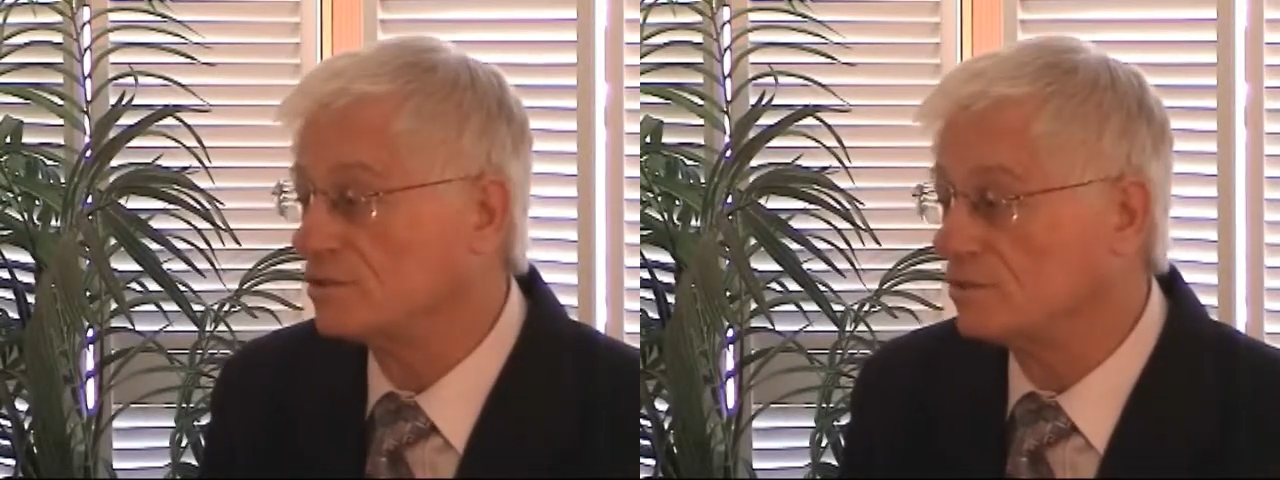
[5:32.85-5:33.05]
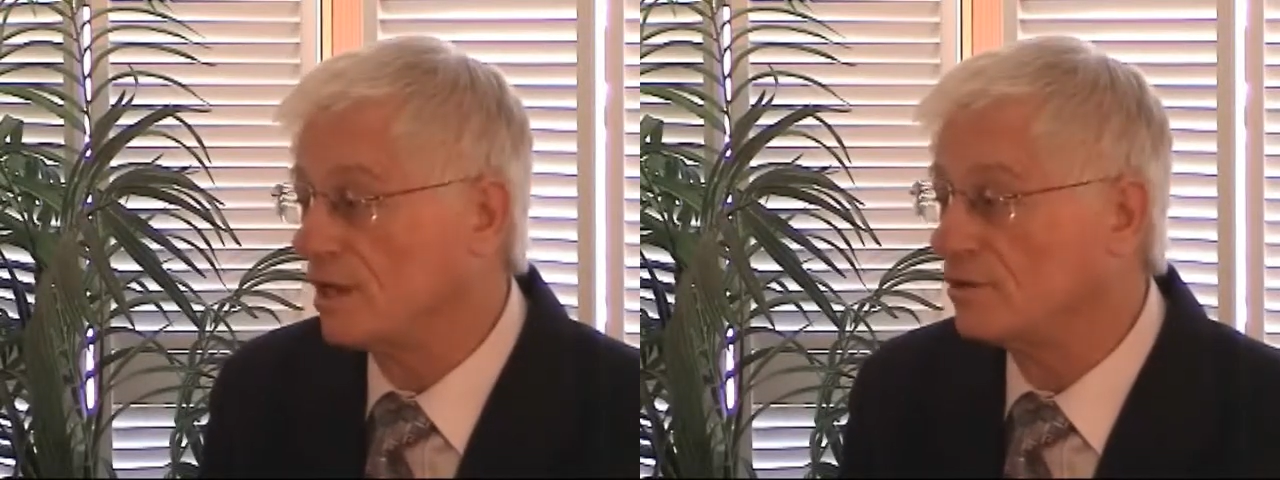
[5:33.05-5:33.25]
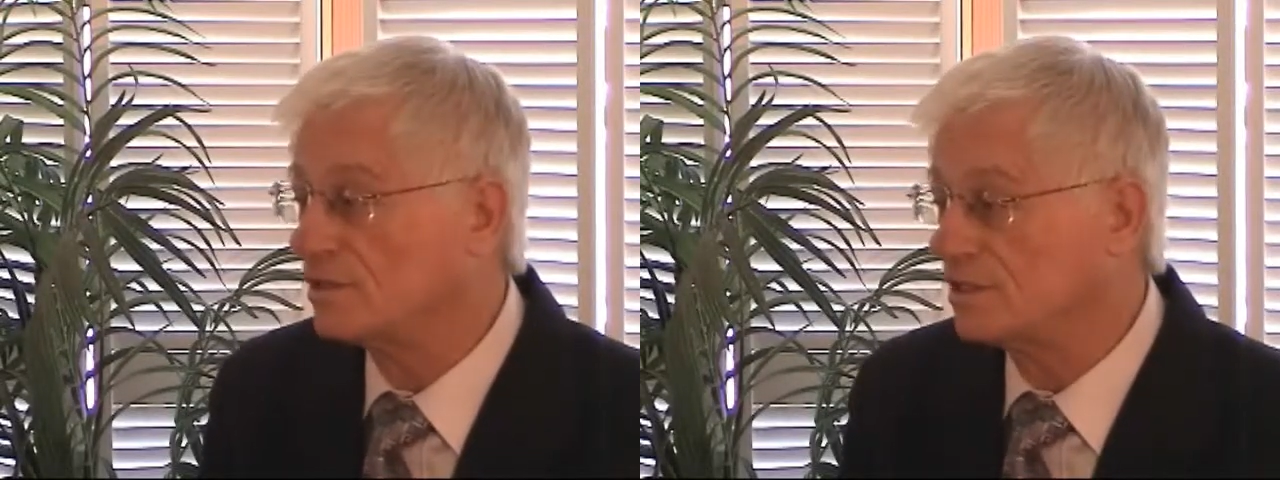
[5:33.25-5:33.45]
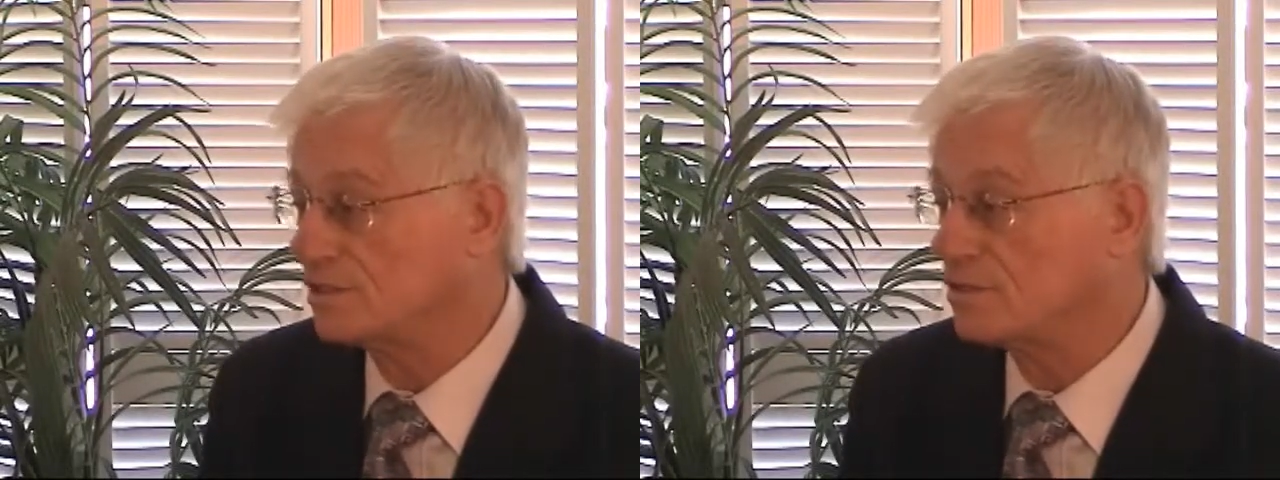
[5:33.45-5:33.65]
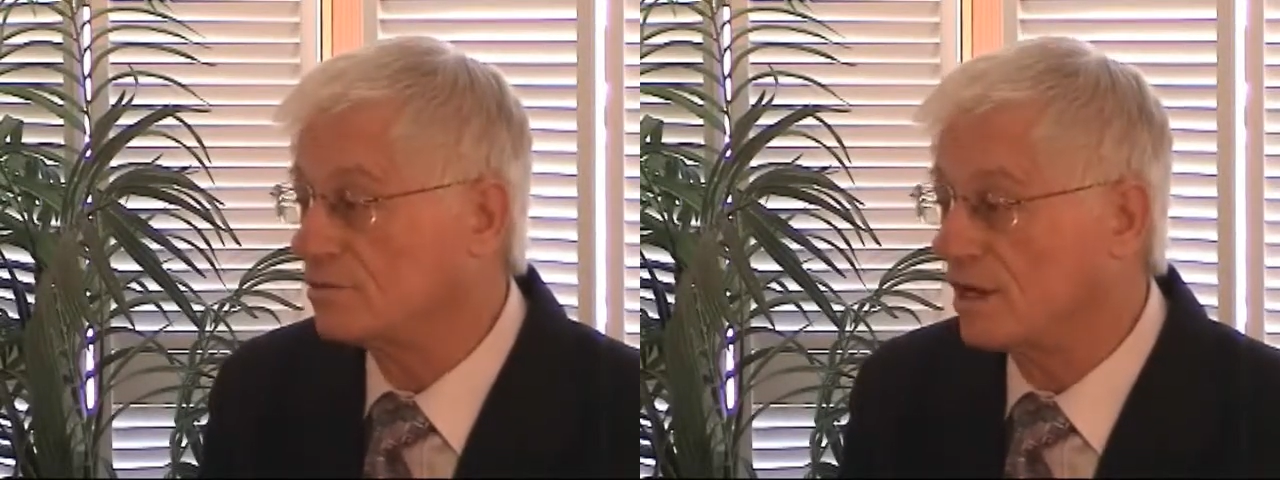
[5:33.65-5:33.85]
the
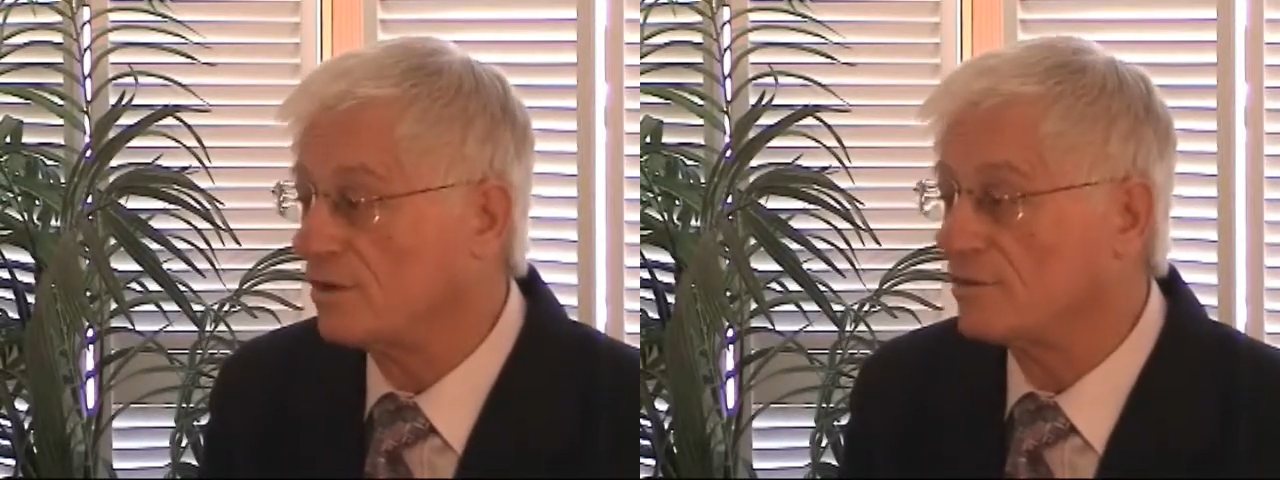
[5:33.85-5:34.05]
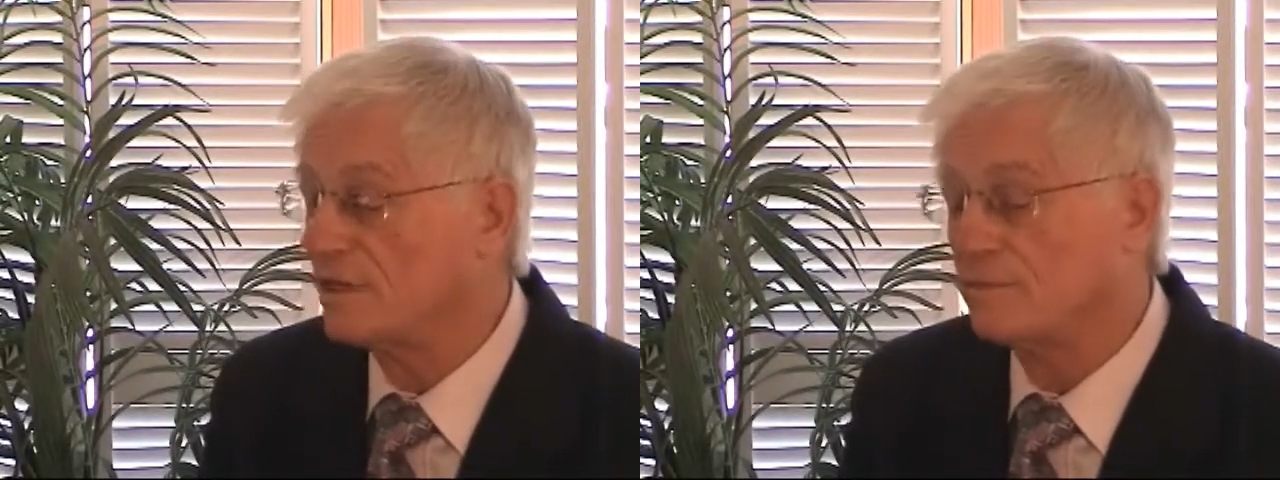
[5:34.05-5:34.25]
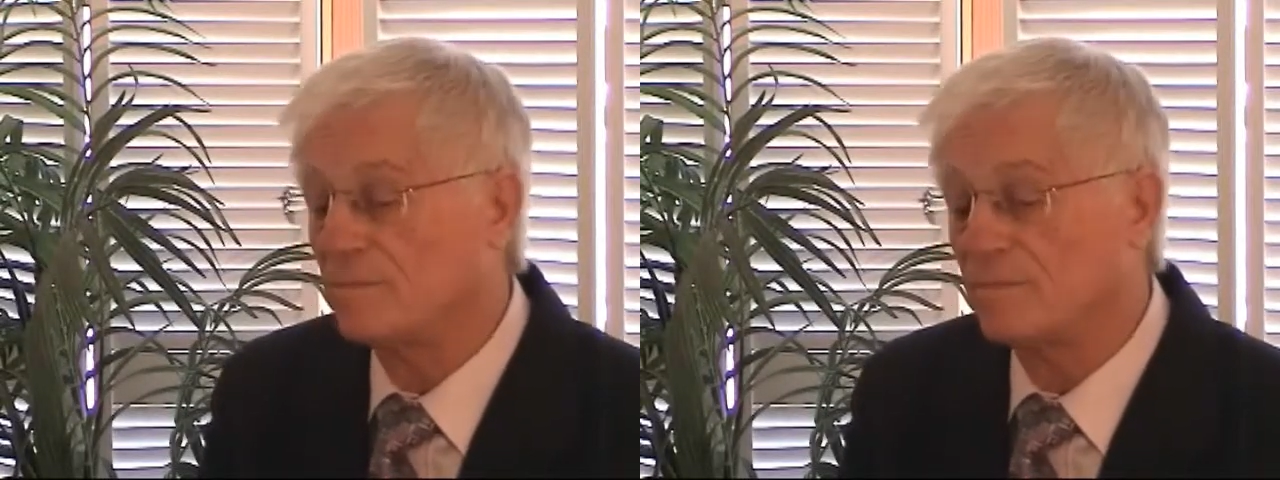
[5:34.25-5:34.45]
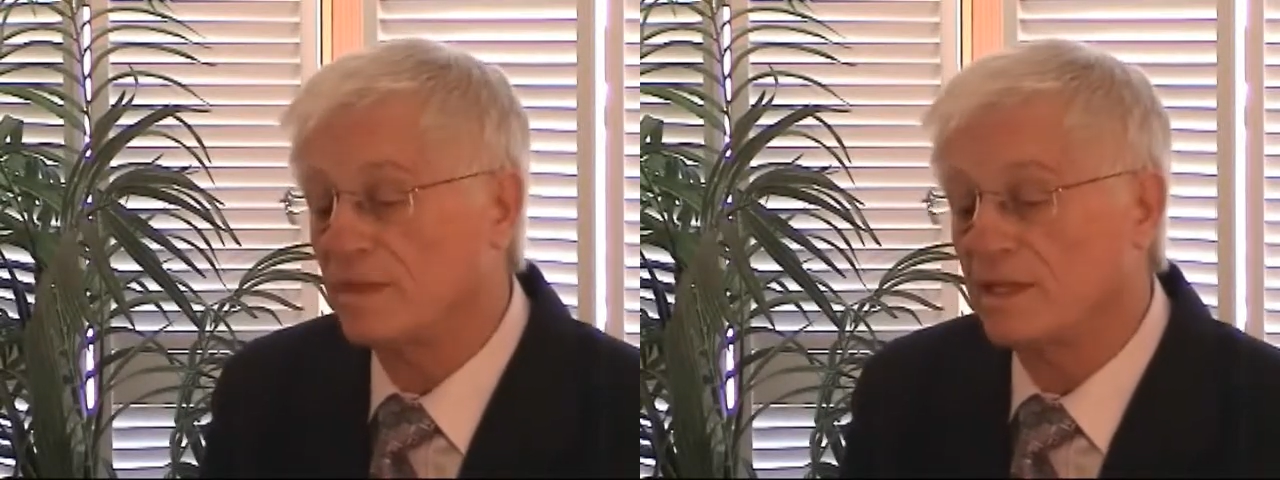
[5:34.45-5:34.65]
surroundings around them.